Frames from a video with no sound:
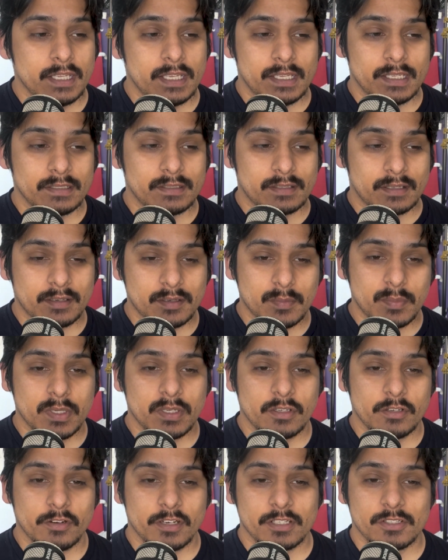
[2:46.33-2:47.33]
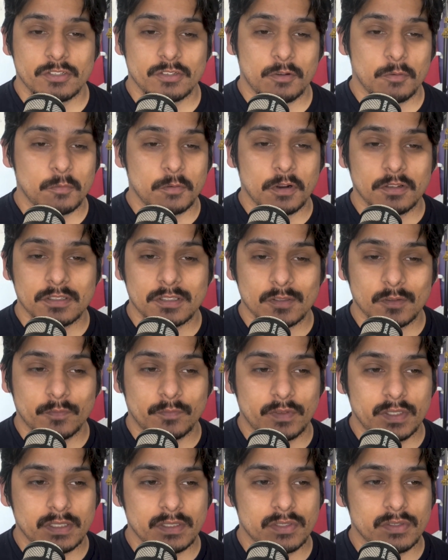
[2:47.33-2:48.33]
It's going to be a great show. We're also
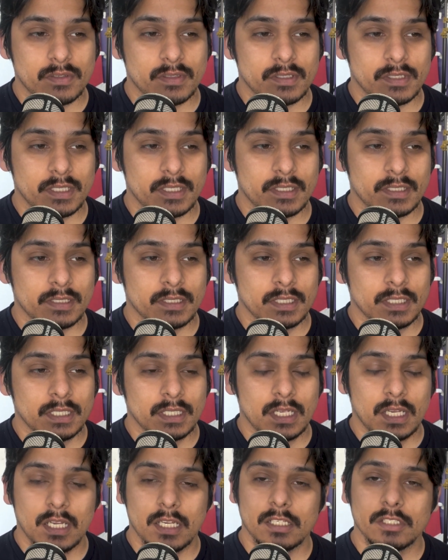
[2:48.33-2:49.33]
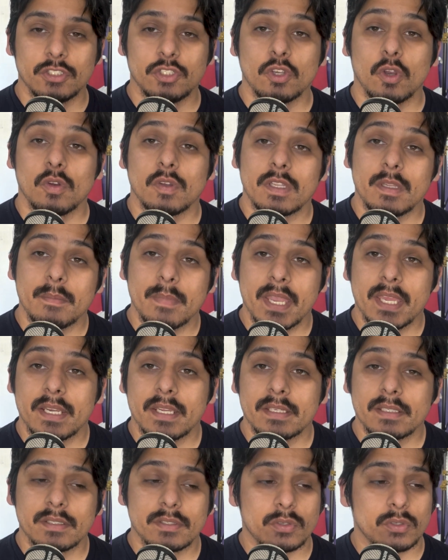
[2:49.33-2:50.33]
featuring Joel
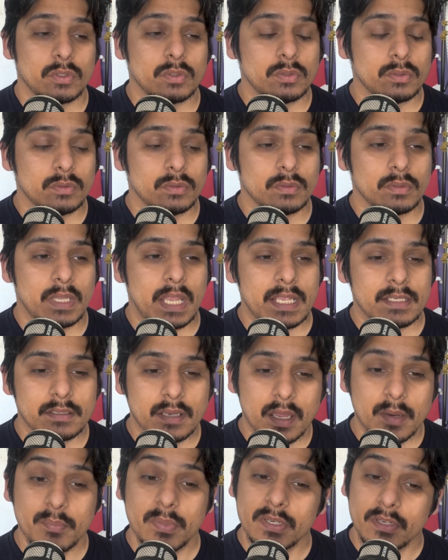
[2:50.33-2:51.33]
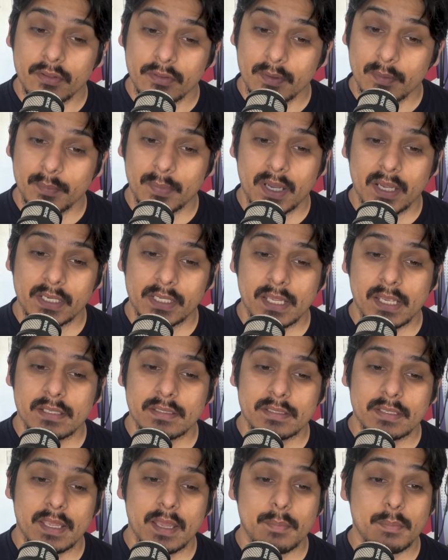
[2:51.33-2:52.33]
Jimenez, who has not been on the
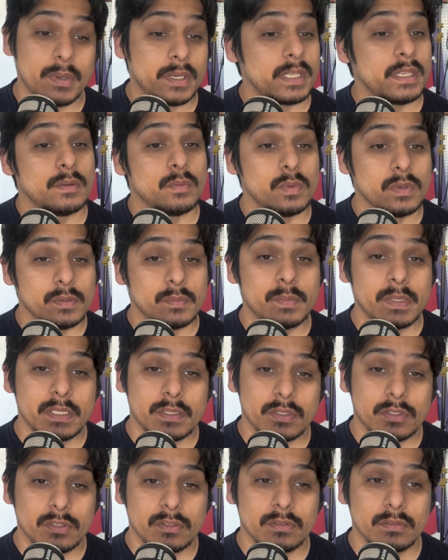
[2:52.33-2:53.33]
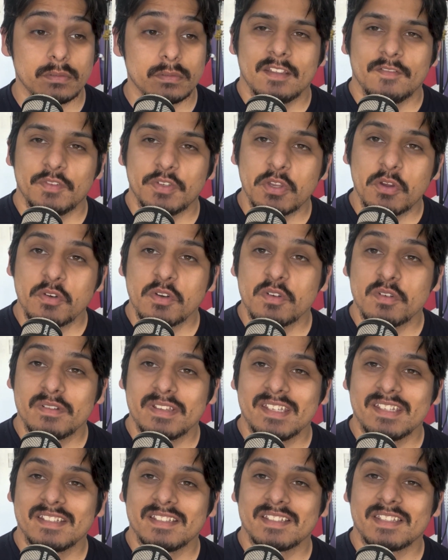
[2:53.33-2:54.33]
podcast yet, but he will be soon. If you don't know who
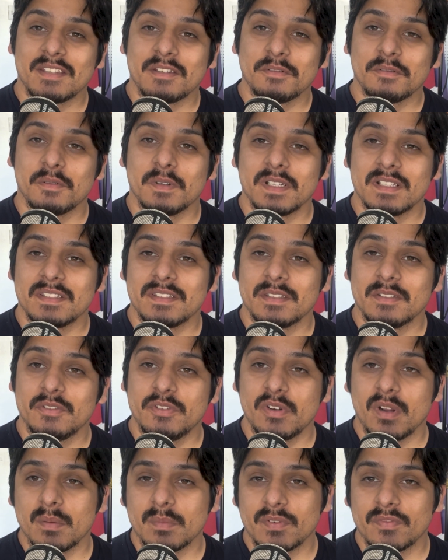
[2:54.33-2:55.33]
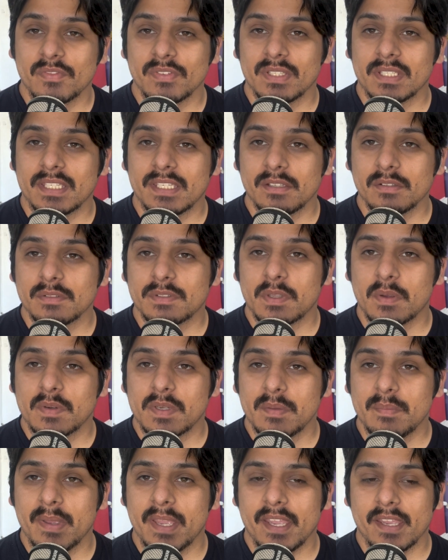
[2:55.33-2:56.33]
he is, he was the drummer for the Kill
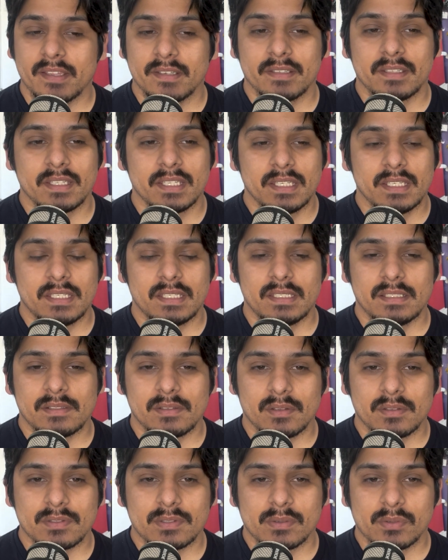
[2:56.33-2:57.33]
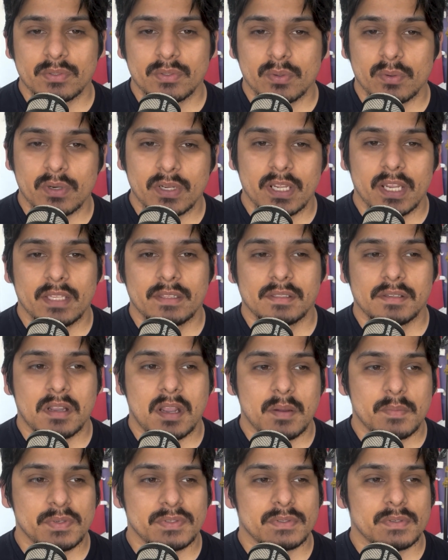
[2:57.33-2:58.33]
Tony band. He's also a door guy at the
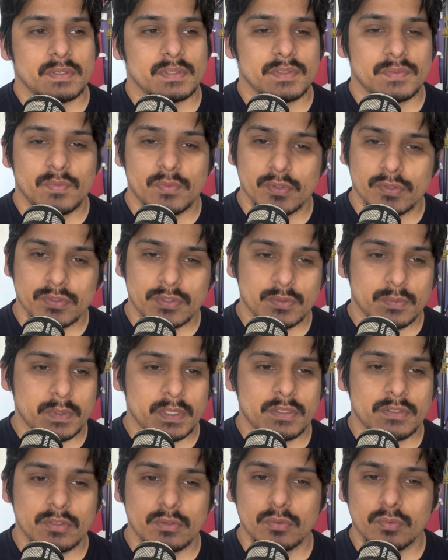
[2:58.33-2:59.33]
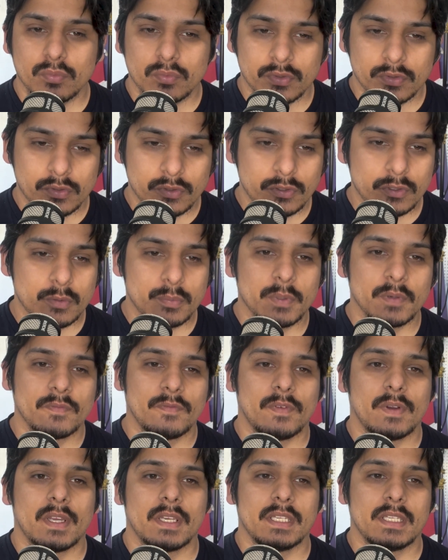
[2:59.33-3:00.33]
Comedy Store. He's a real sweet dude, super
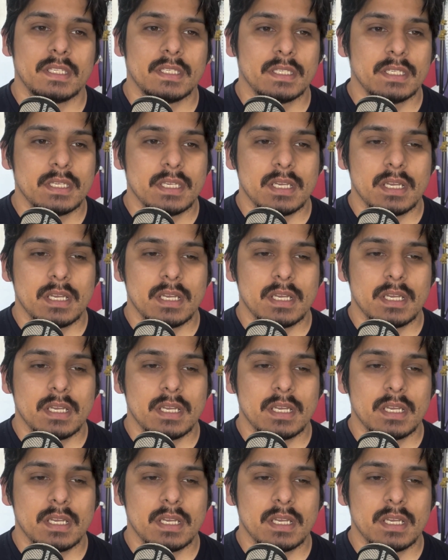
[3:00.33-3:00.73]
funny.